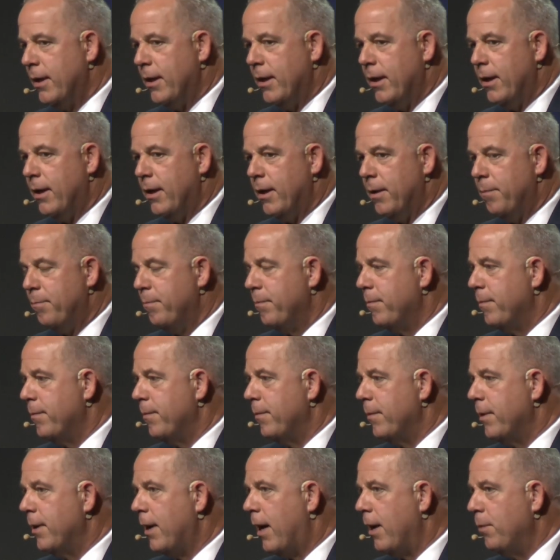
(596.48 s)

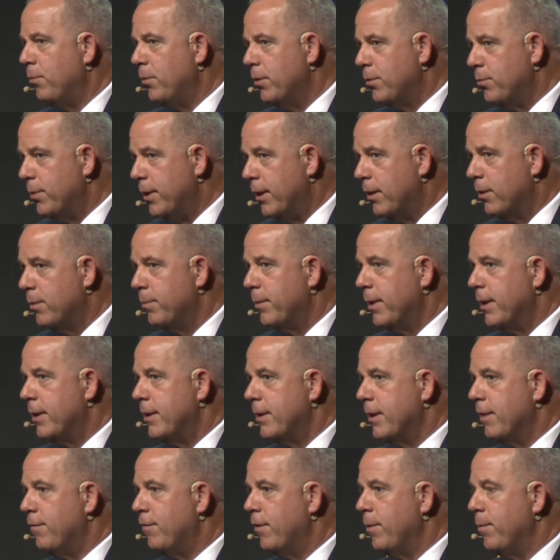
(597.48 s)
I would recommend
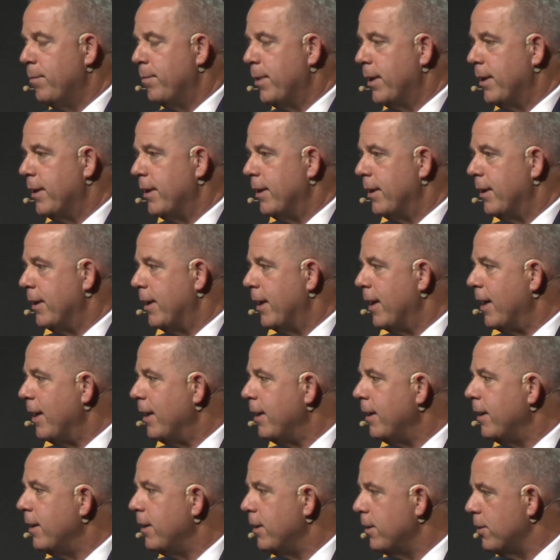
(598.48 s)
everybody in
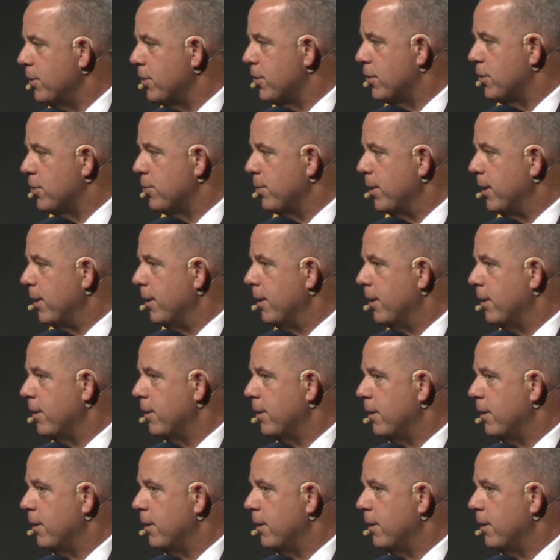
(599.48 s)
any industry